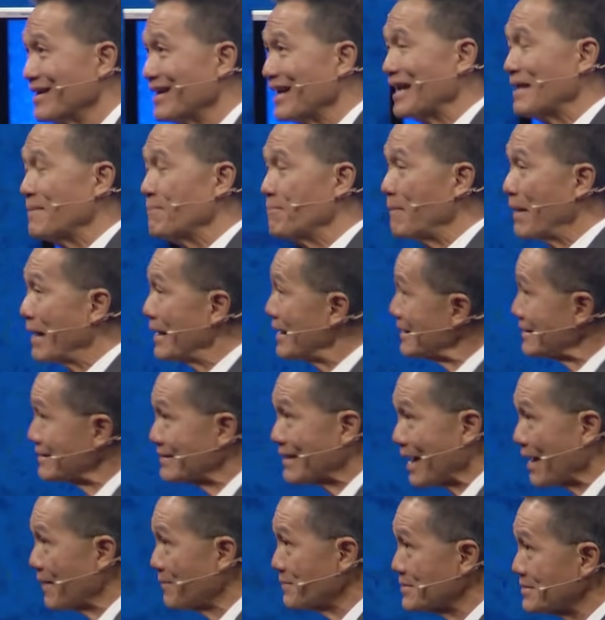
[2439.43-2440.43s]
And many
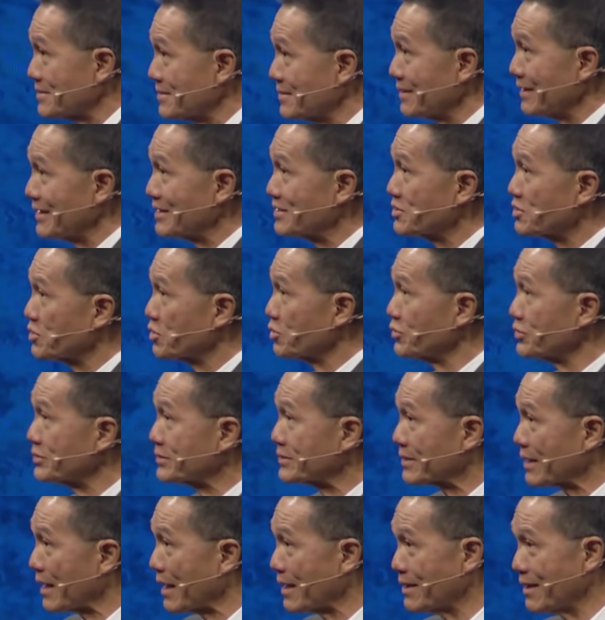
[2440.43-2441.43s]
times, it's through
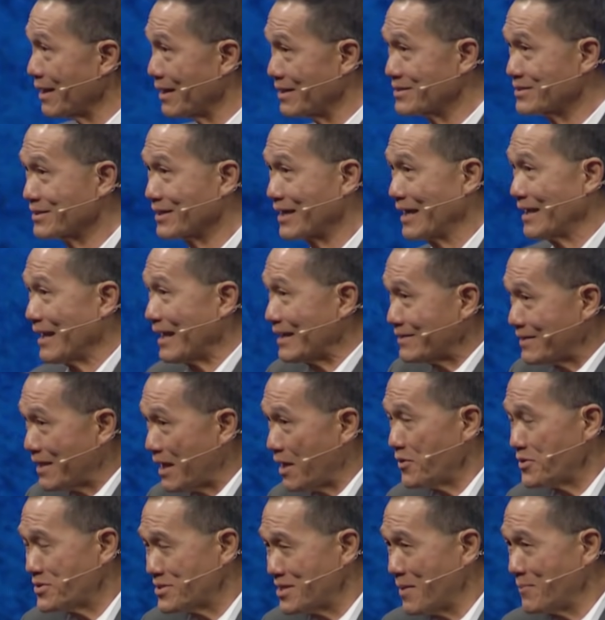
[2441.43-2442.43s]
trials. Can I
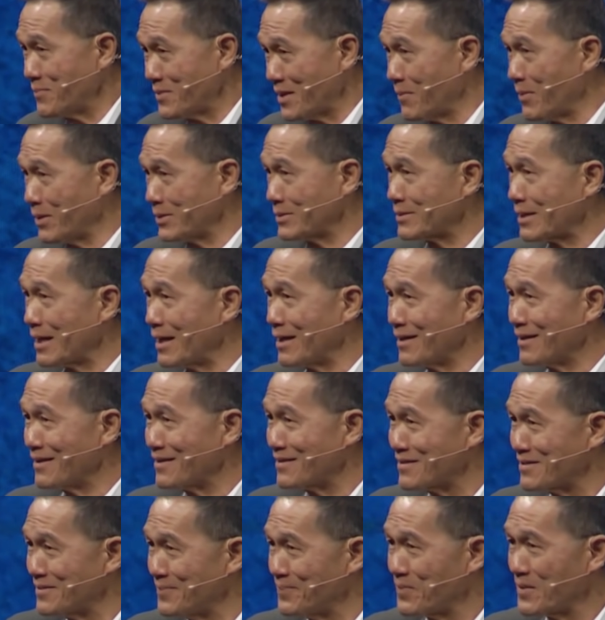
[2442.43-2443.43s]
tell you something about
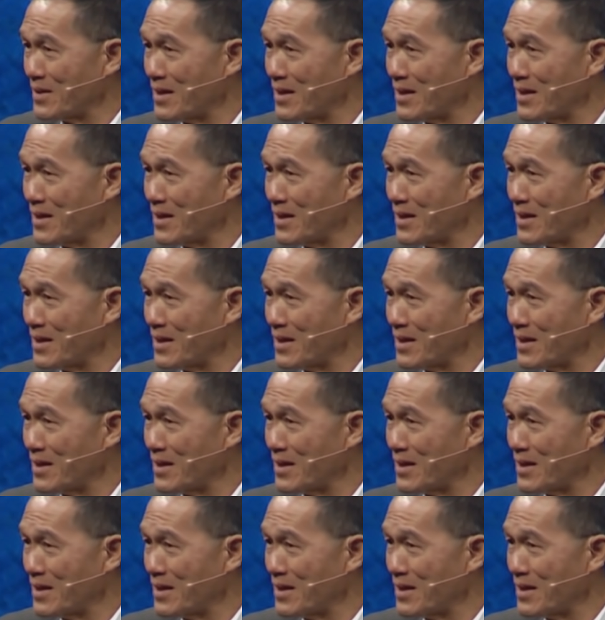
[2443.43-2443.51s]
trials?